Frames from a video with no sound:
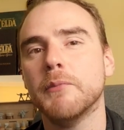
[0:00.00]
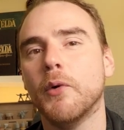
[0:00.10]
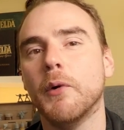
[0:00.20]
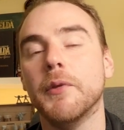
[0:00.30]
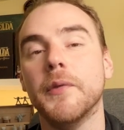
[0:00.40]

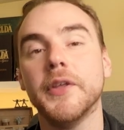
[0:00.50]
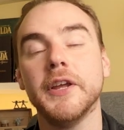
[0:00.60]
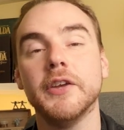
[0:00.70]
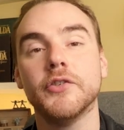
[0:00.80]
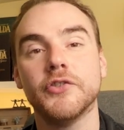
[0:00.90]
more than
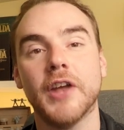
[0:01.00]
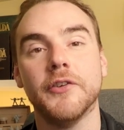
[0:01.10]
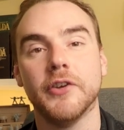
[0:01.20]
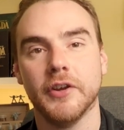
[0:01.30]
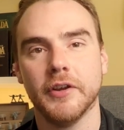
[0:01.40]
the
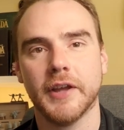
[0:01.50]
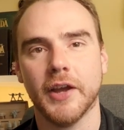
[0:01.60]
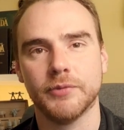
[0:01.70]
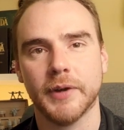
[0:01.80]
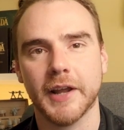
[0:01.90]
standard
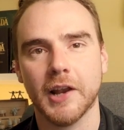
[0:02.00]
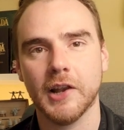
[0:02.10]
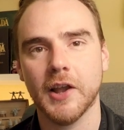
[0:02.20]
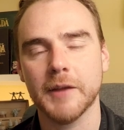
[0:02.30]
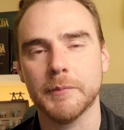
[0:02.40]
Chaos Renegade
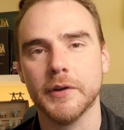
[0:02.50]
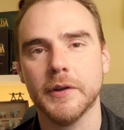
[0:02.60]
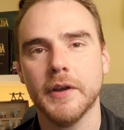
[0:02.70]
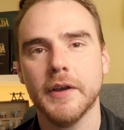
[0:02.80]
lineman.